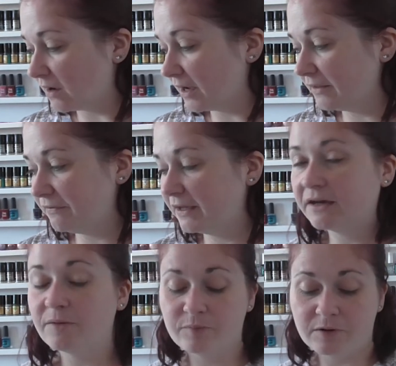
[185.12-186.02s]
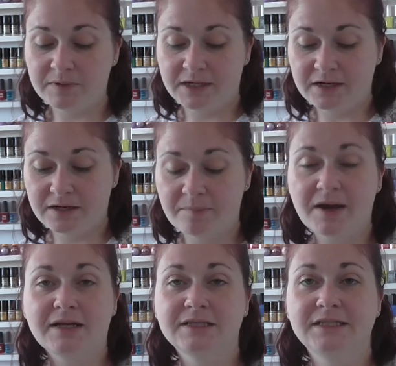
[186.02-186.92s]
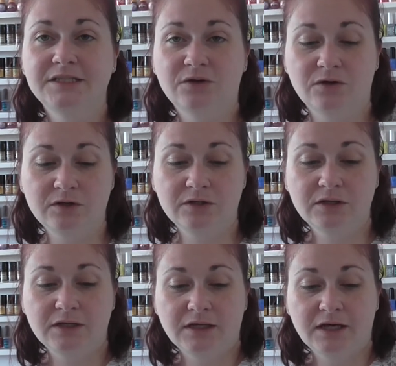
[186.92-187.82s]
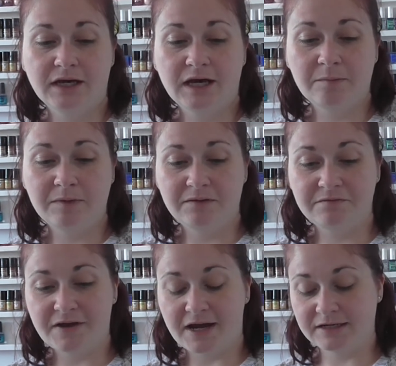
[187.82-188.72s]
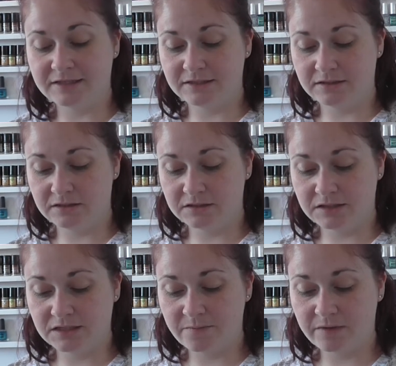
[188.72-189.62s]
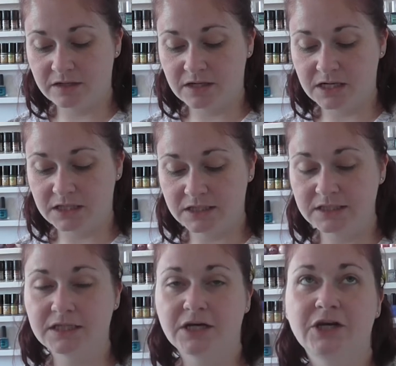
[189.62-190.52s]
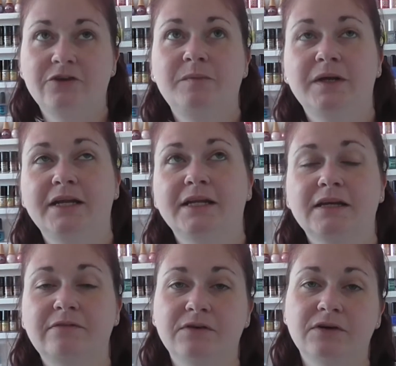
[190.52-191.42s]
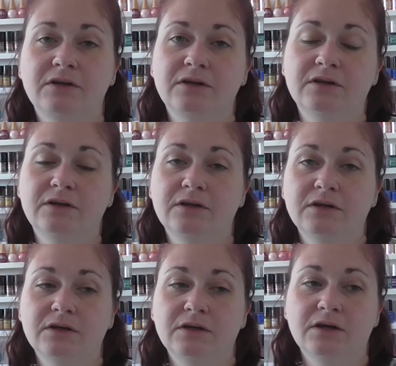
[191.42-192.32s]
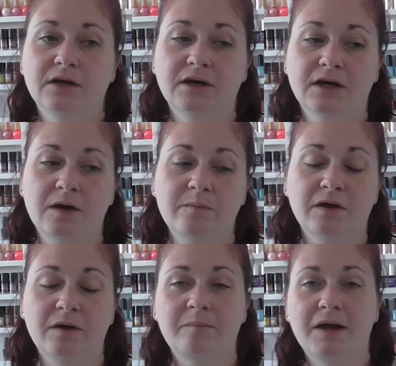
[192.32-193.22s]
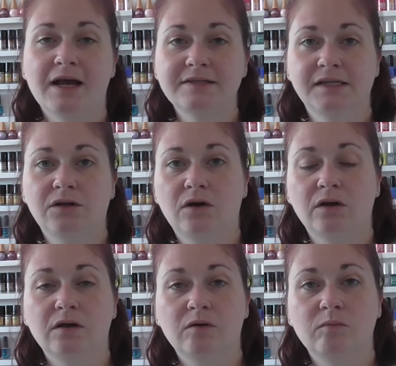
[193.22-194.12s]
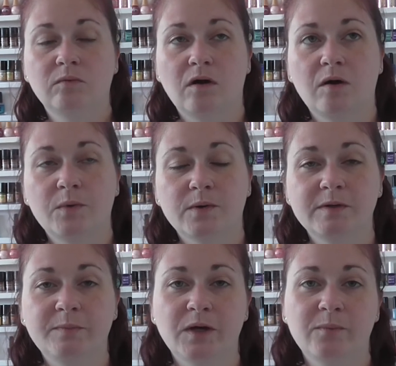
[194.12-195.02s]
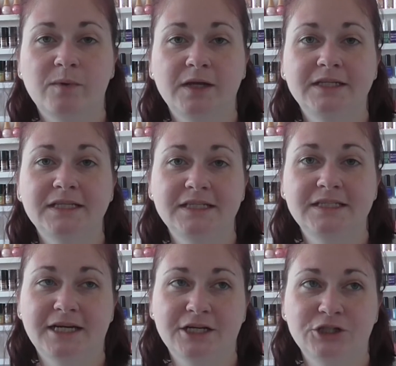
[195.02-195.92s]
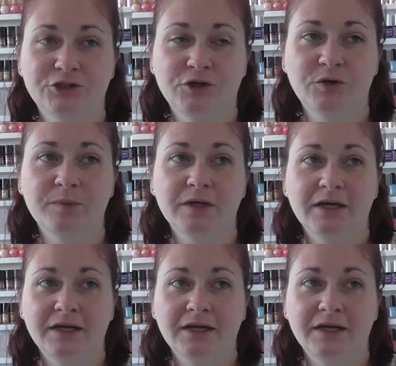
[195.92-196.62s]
I think I'm probably going to pass this on. In fact, some of the colours that I've been given, that I'm passing on, I'll probably put in my destash shop.